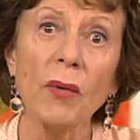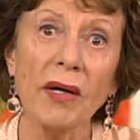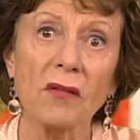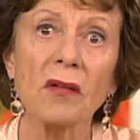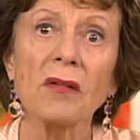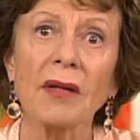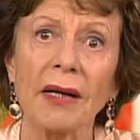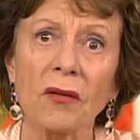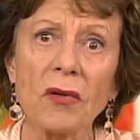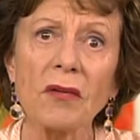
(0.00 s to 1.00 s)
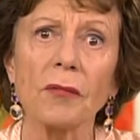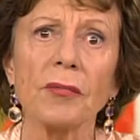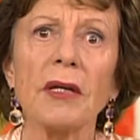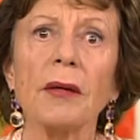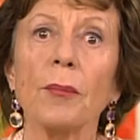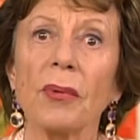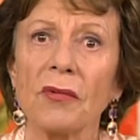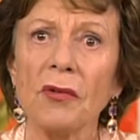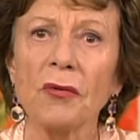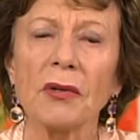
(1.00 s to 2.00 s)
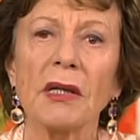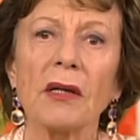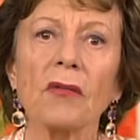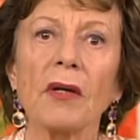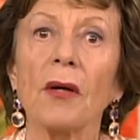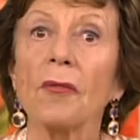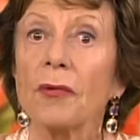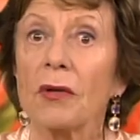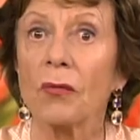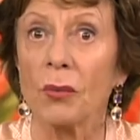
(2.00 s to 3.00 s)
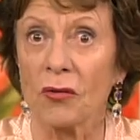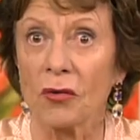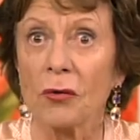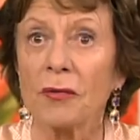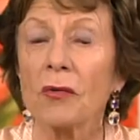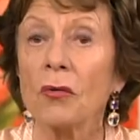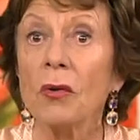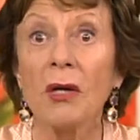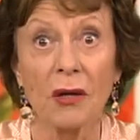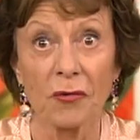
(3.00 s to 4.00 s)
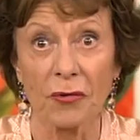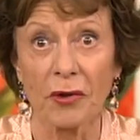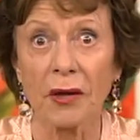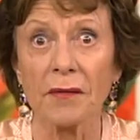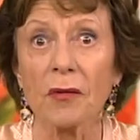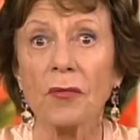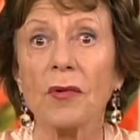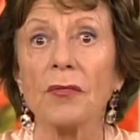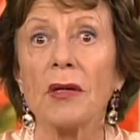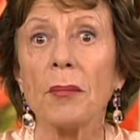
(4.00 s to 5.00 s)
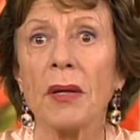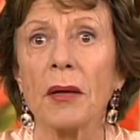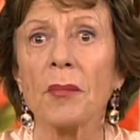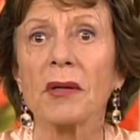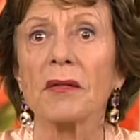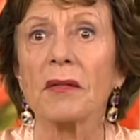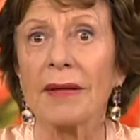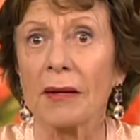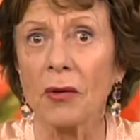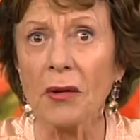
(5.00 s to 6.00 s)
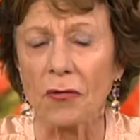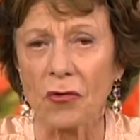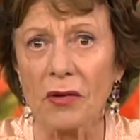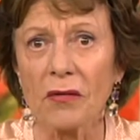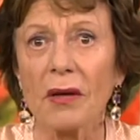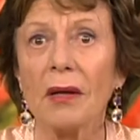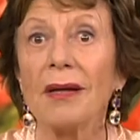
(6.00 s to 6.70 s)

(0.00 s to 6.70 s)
US is aggressively positioning itself for the switch over to 450 millimeter technologies.